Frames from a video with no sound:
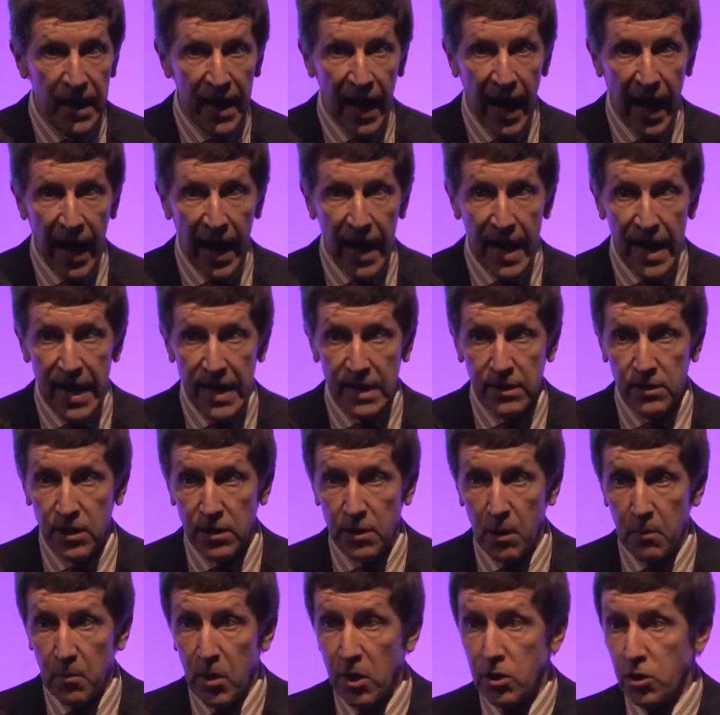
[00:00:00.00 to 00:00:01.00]
And
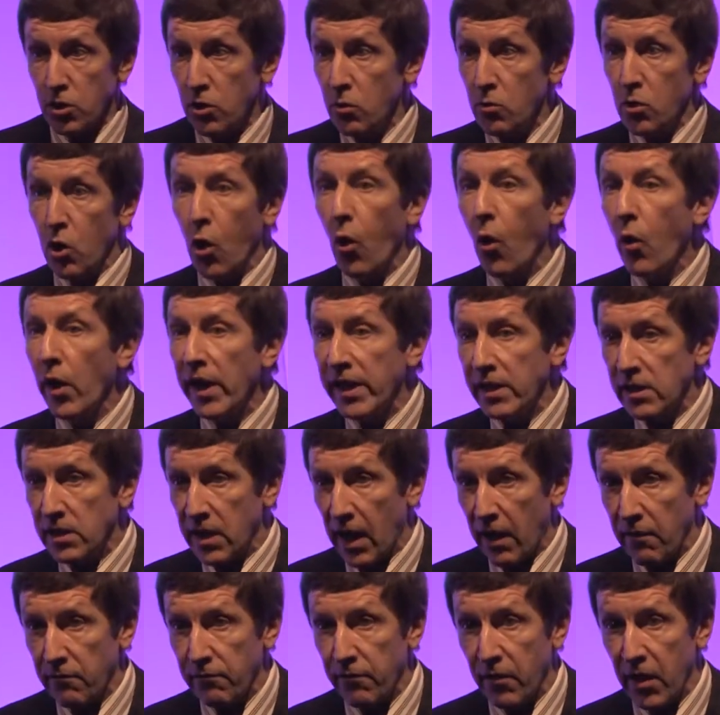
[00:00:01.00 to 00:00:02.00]
the person who coined
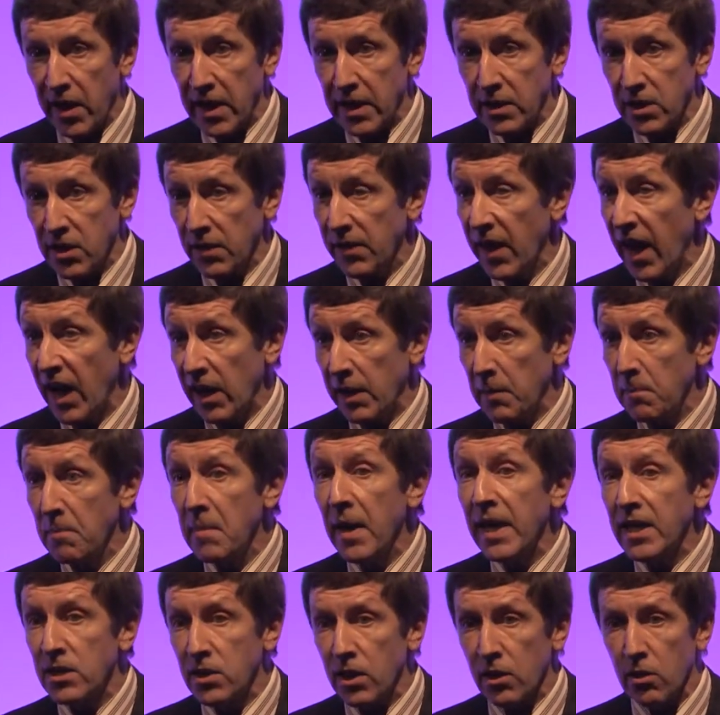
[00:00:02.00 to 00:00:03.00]
that phrase and that
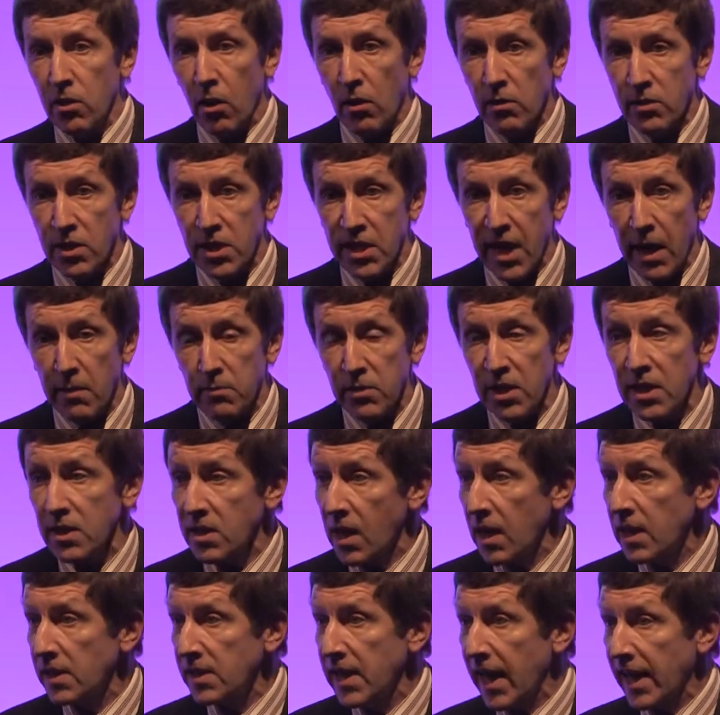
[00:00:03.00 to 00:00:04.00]
amazing concept is
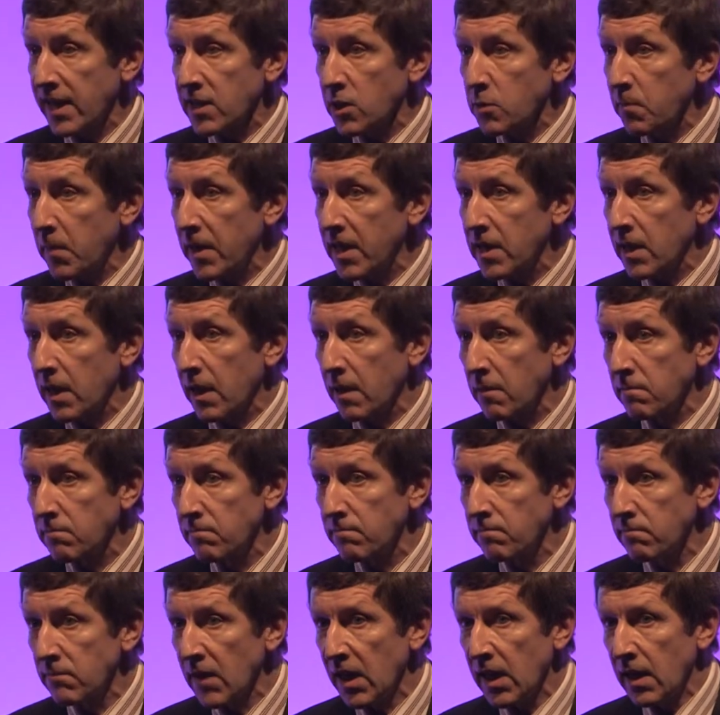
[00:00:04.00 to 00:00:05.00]
our next speaker.
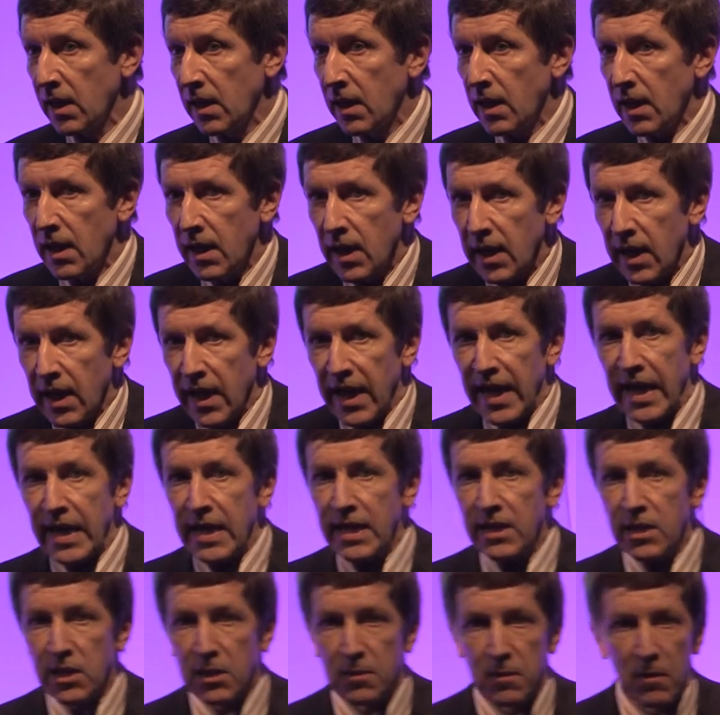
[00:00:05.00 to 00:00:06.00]

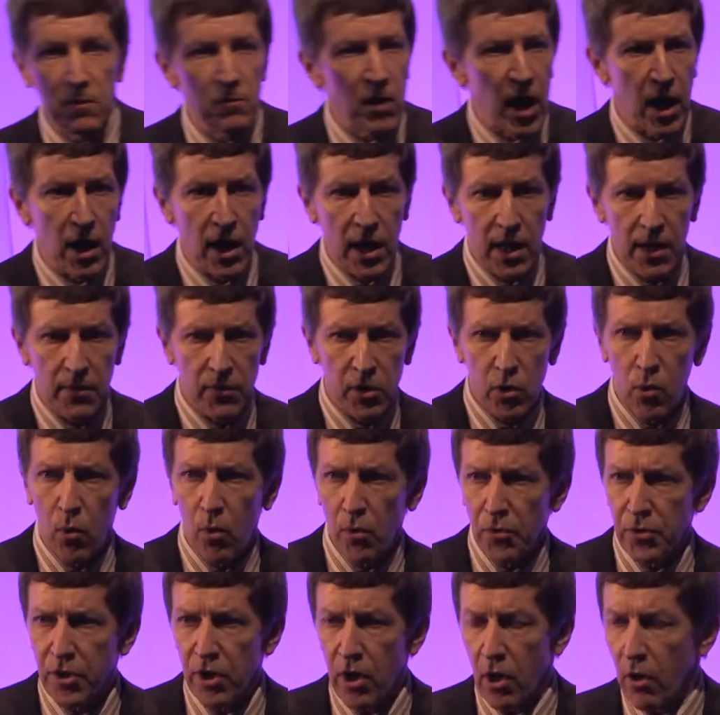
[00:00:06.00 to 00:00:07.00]
He's the
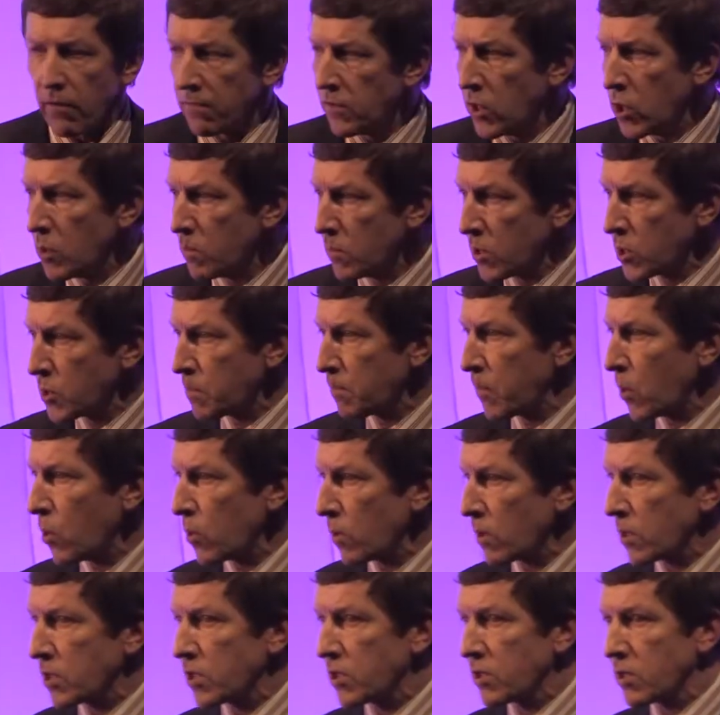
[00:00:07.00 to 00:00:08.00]
author of numerous
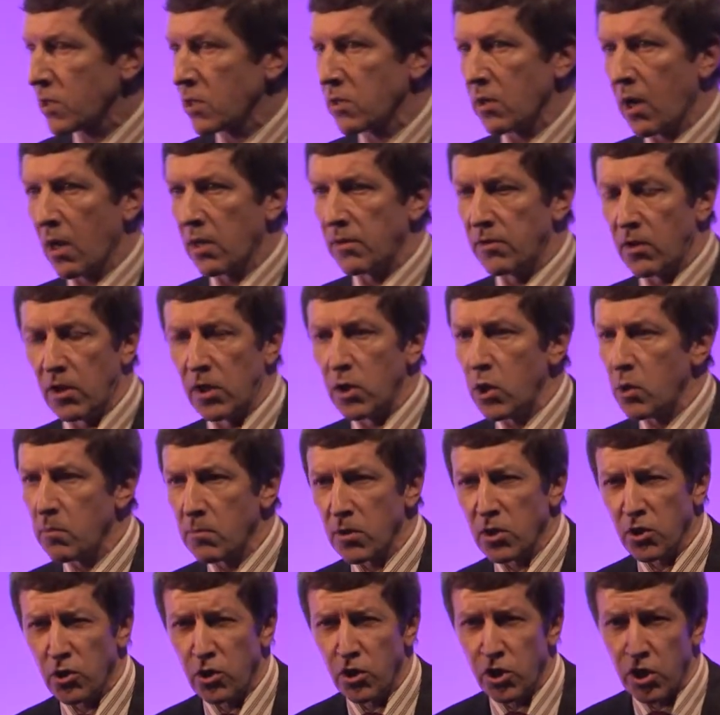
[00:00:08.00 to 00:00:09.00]
books,
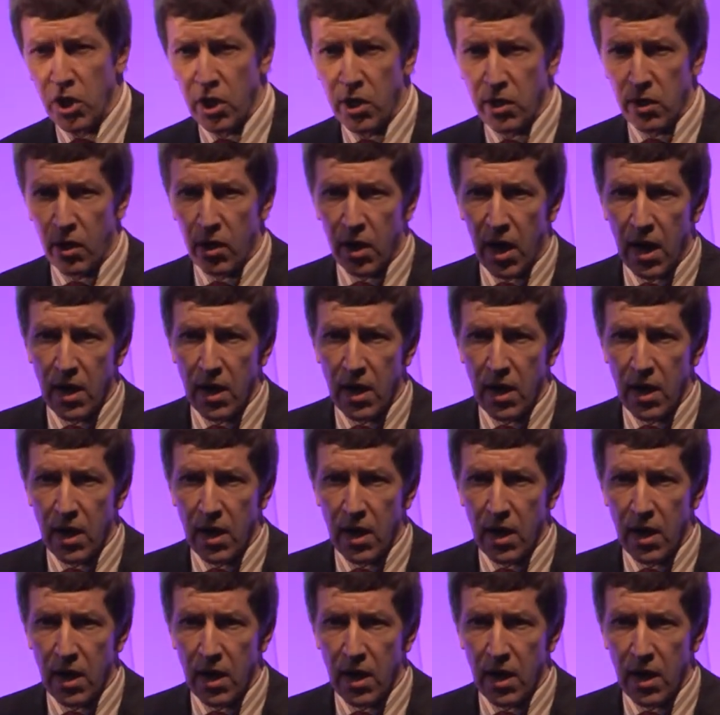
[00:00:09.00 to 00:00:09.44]
numerous journal